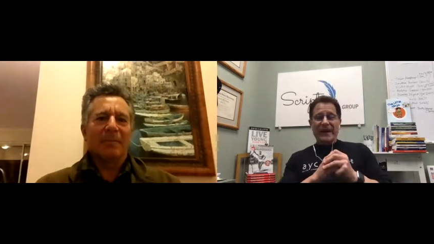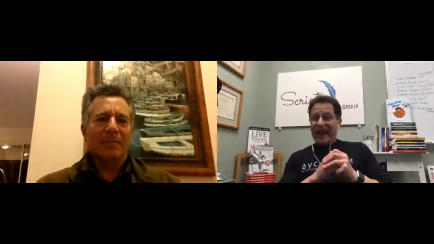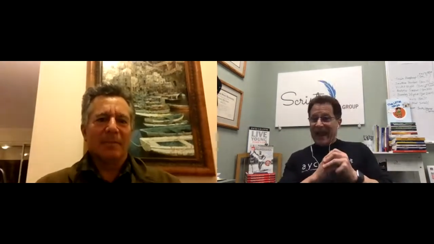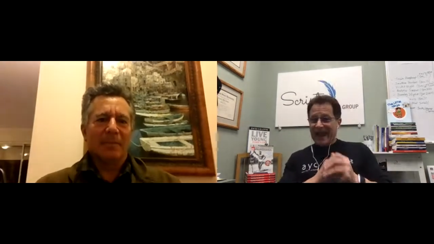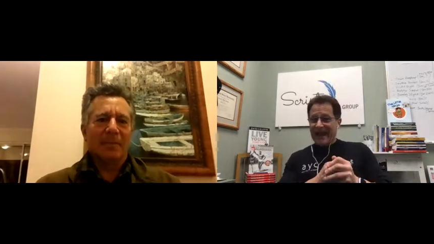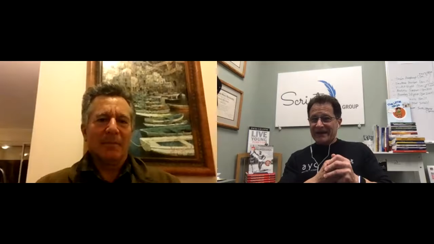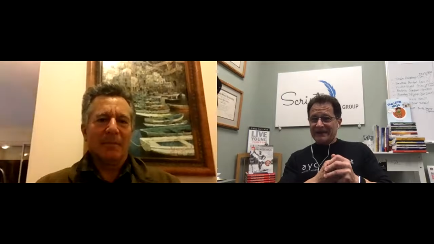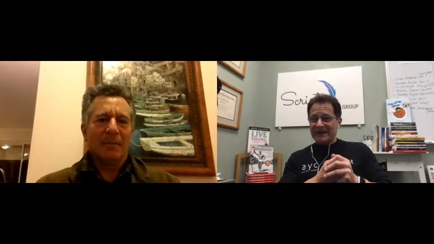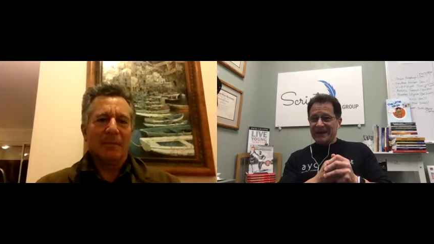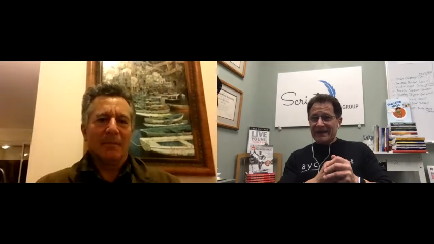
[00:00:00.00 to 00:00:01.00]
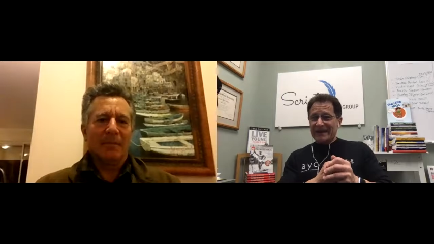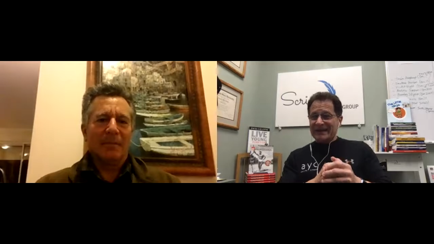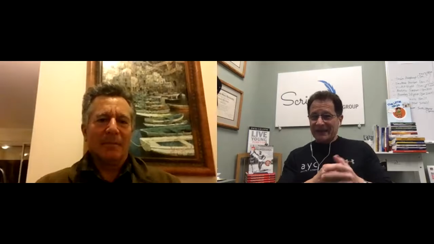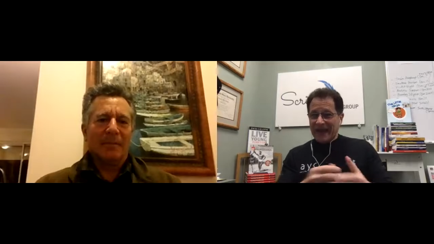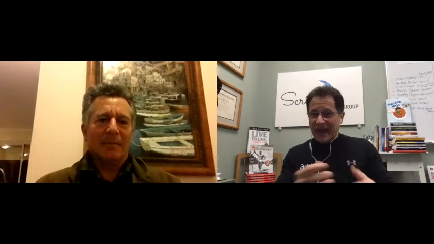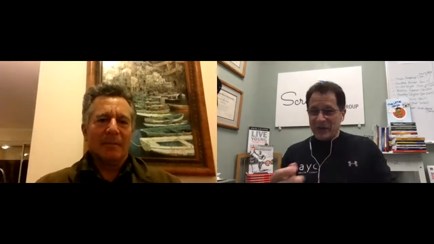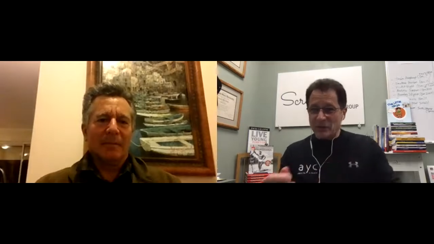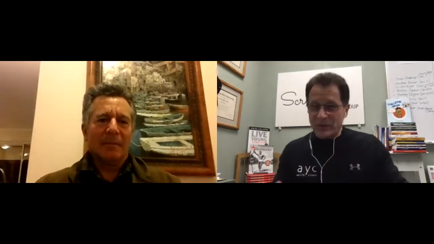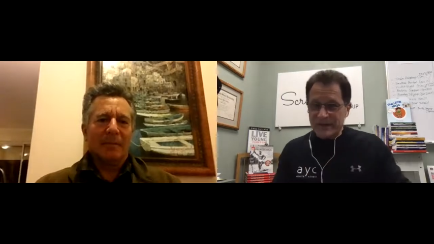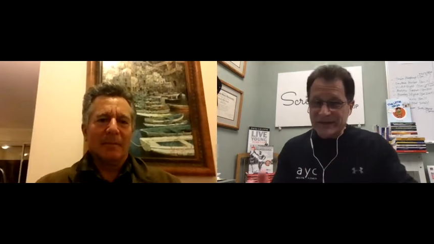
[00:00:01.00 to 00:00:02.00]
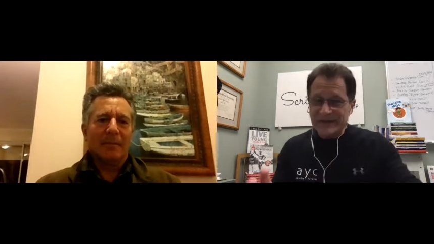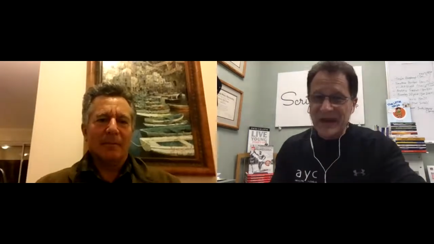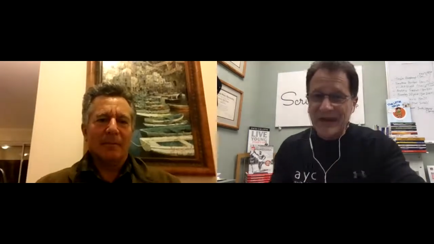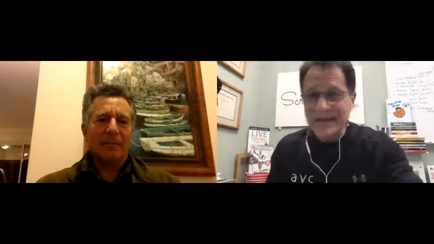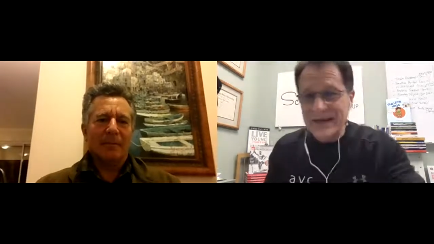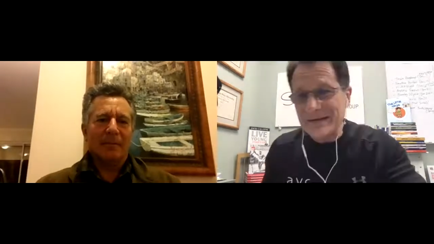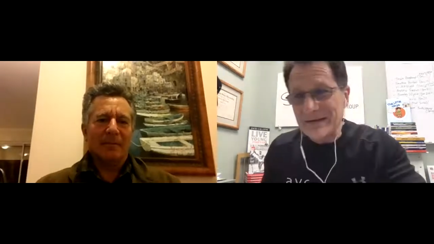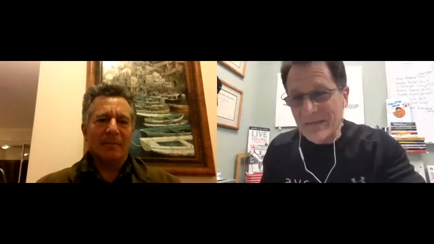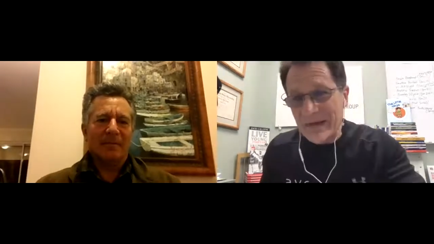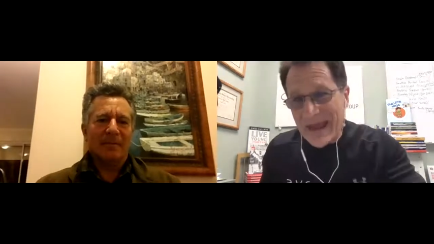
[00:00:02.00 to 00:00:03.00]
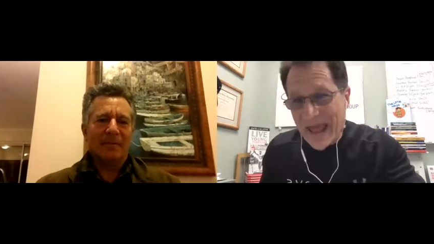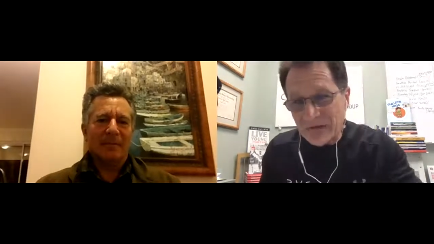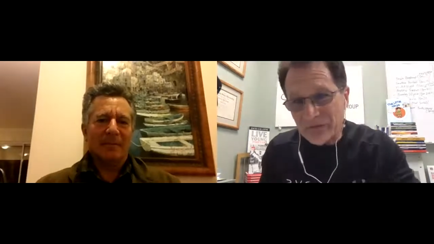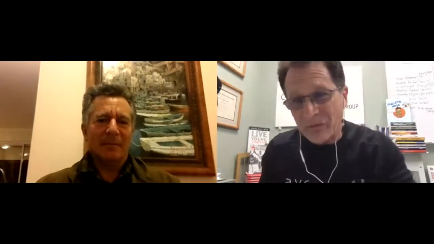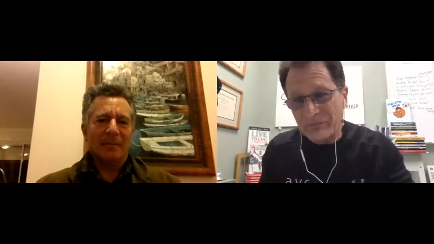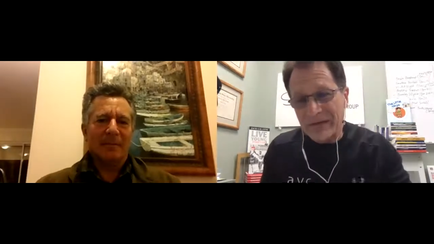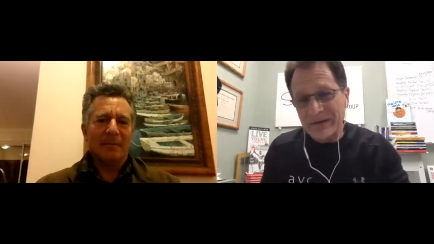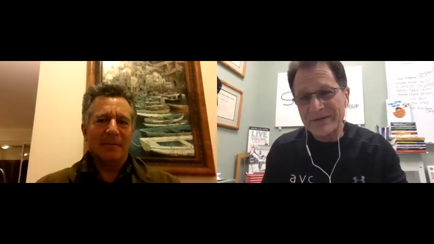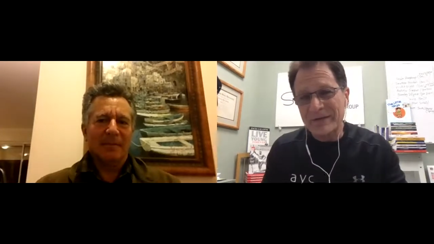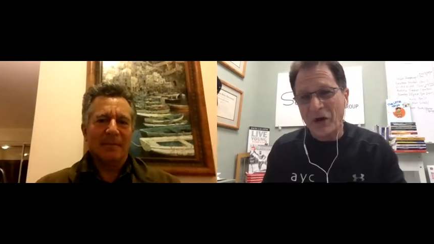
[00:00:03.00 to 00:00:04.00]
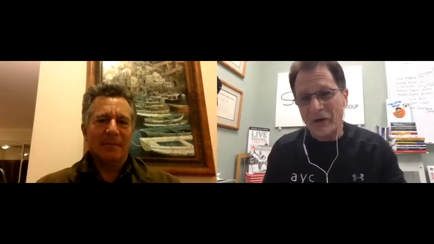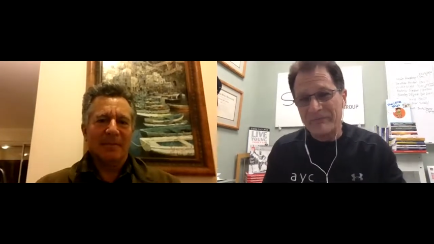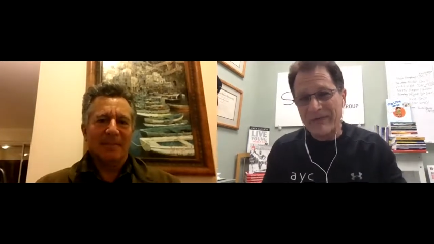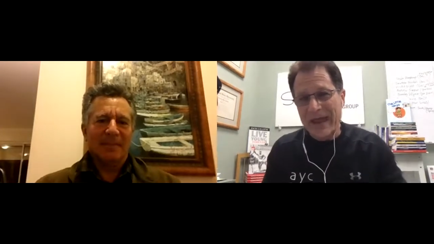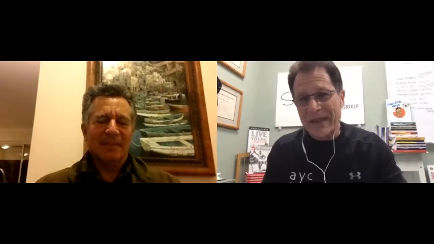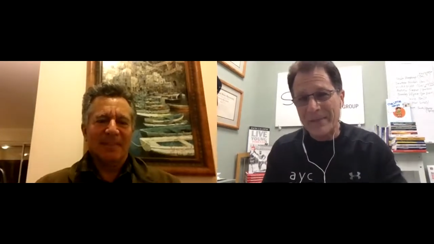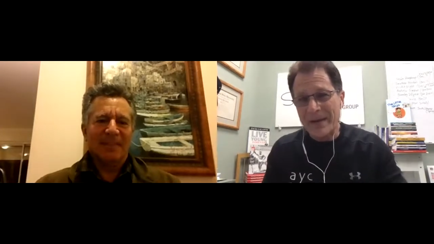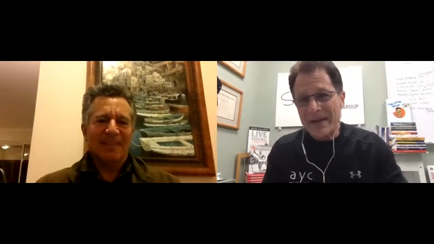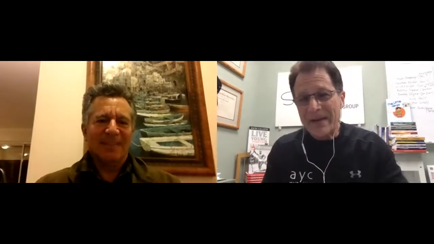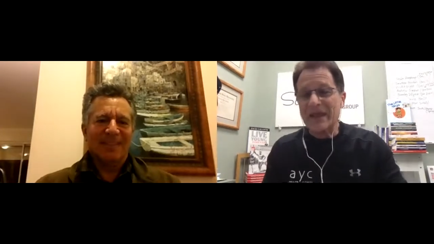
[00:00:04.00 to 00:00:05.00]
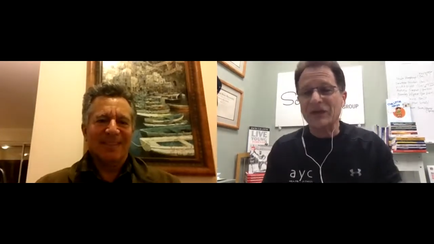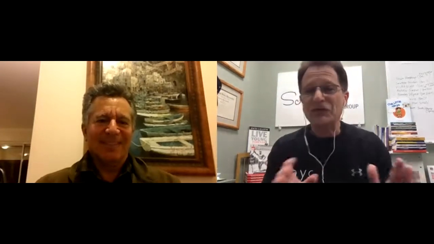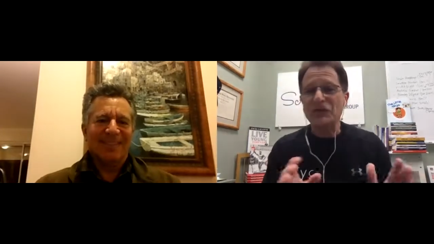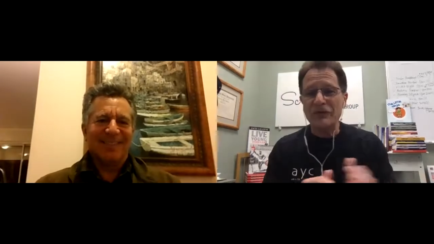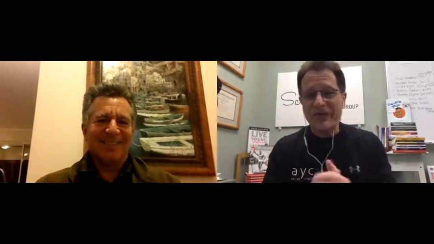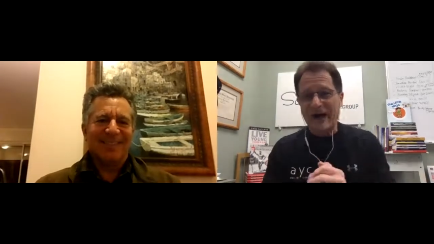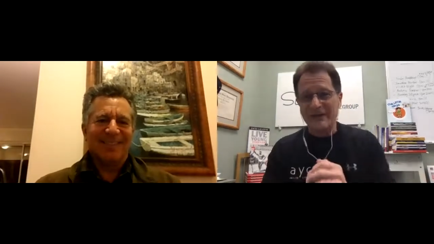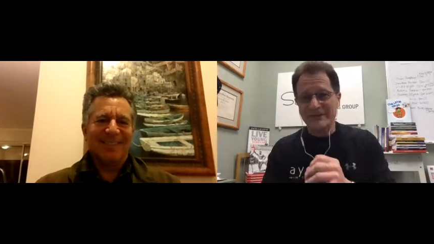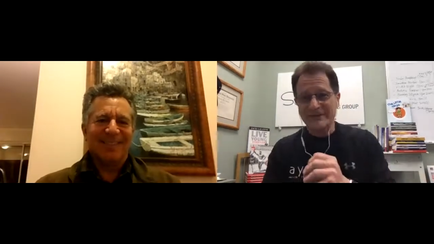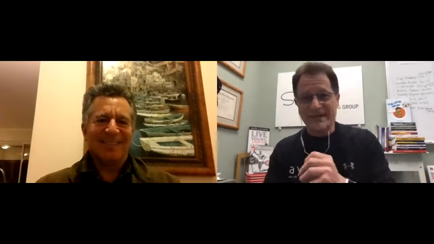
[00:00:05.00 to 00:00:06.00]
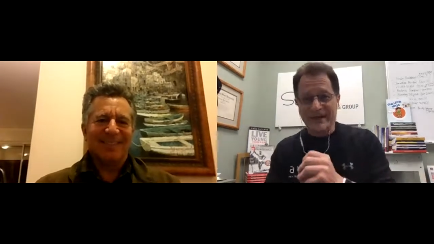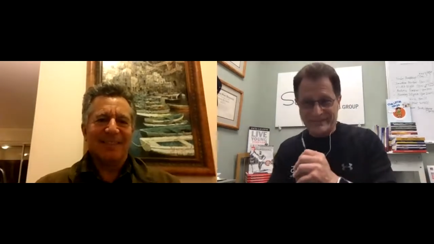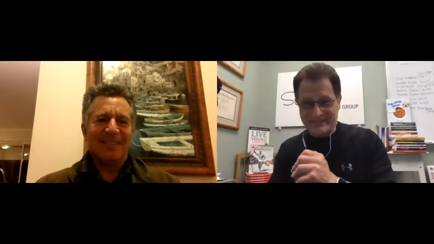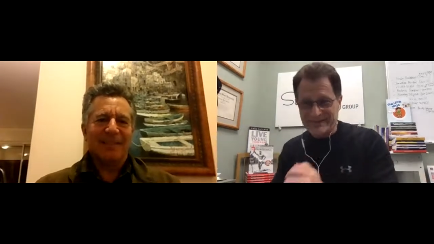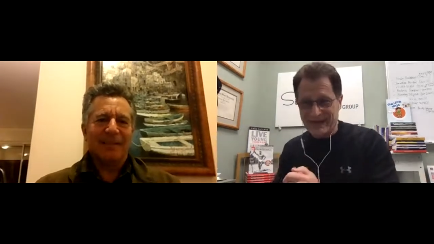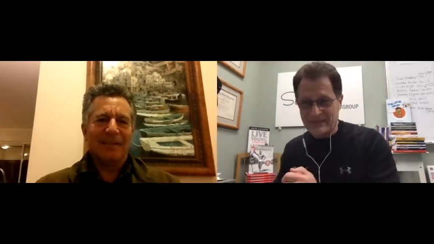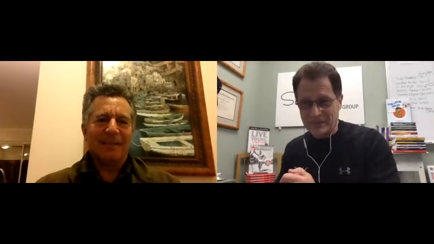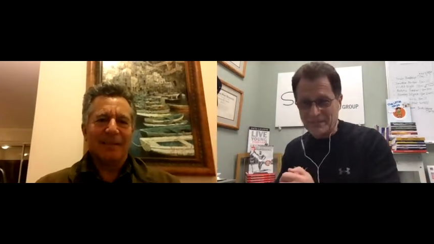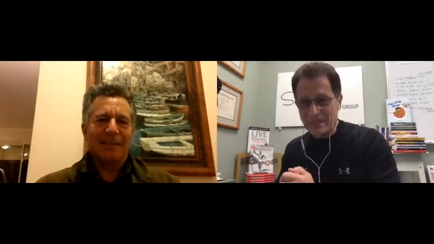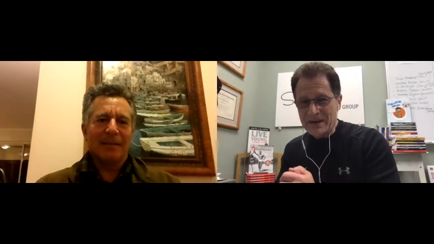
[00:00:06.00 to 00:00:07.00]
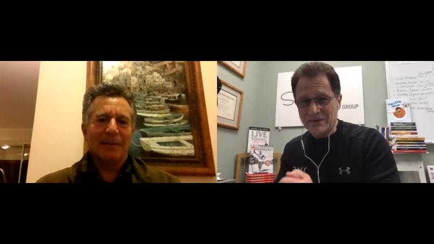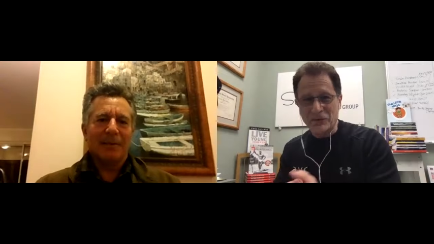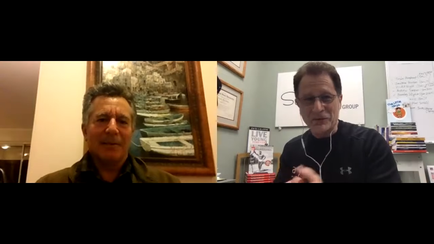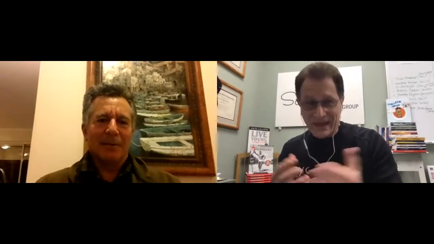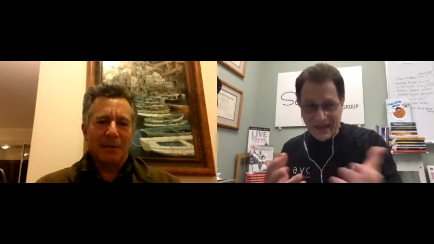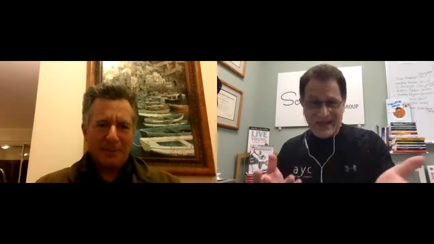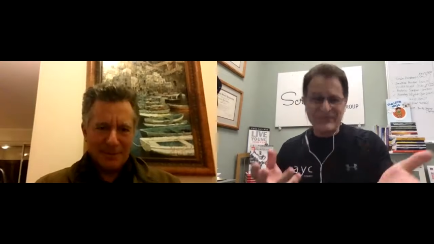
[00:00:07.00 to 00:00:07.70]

Speaker 1: And Gilad was inducted into the National Fitness Hall of Fame in 2007. So, Gilad,